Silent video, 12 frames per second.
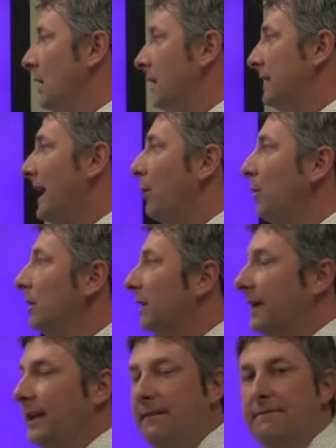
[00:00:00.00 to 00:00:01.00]
Now we're
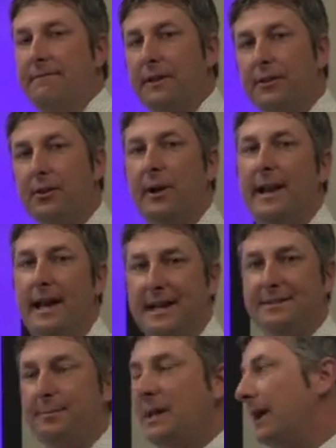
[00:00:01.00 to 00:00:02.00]
looking at 5th grade
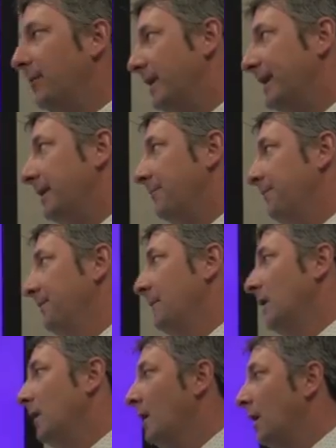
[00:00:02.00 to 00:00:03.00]
SBA reading.
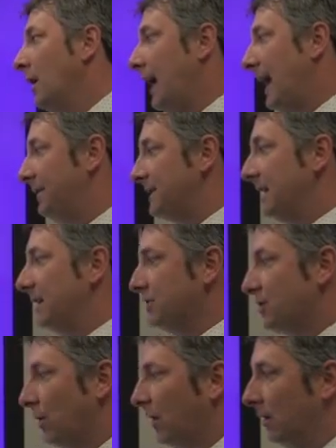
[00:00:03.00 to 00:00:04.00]
And the scale
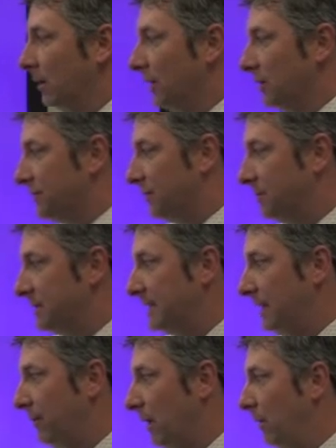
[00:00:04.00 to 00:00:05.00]
score goes from
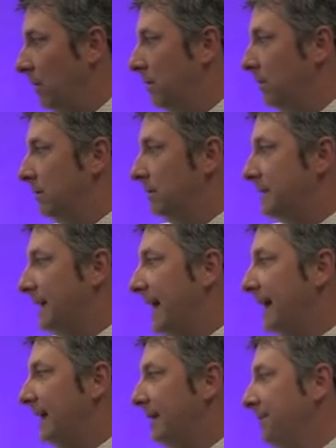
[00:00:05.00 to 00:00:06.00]
0 to
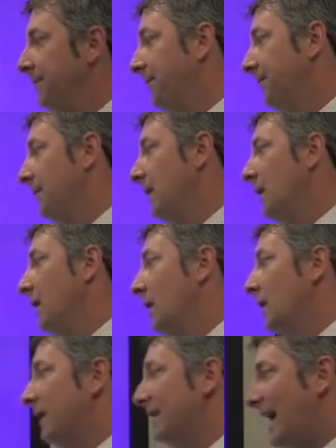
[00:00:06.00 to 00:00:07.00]
80.
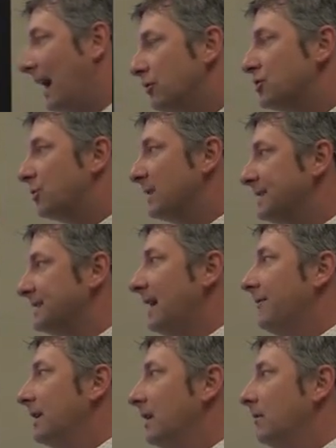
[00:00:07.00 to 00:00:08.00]
Now
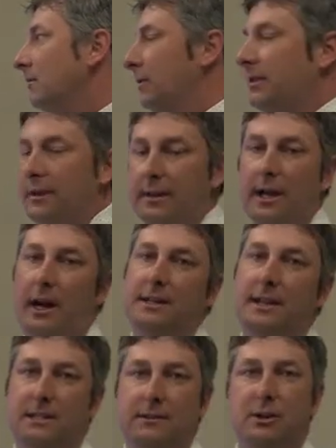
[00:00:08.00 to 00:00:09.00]
27, within the
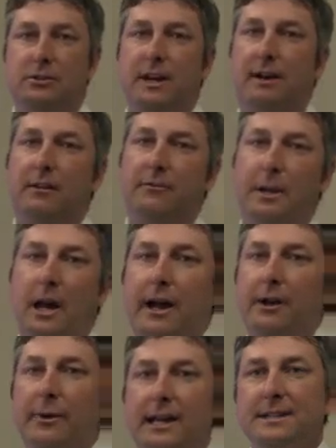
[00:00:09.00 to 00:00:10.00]
context of No Child Left
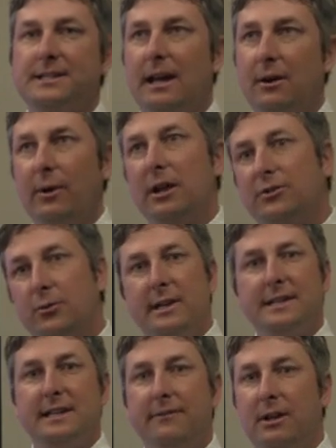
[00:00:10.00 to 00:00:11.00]
Behind, we can say, well,
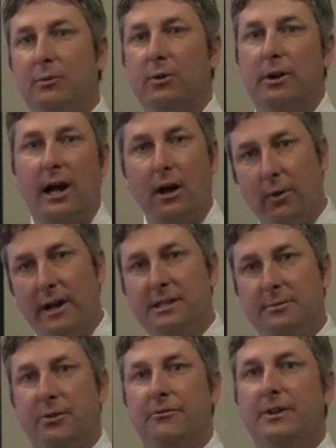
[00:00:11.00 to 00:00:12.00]
27, we're not quite
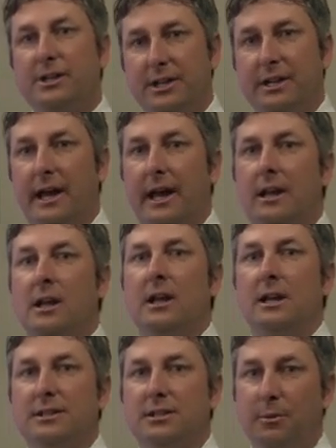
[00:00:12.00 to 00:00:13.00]
to proficient yet,
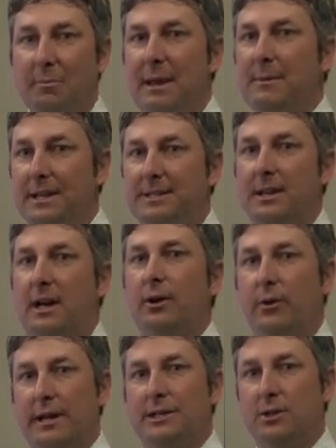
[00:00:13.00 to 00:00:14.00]
so maybe it's not a
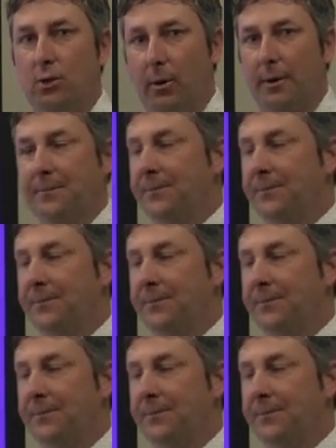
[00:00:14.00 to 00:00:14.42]
great score.